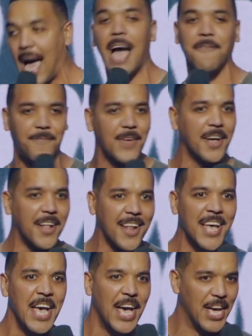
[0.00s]
I feel
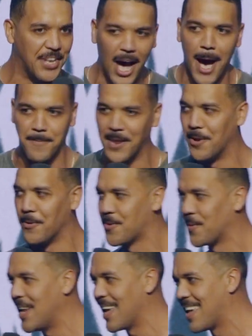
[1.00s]
adopted. It was
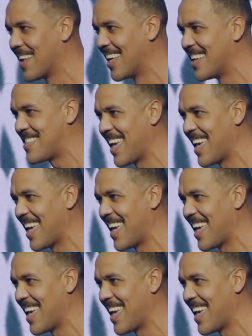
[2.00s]
ridiculous.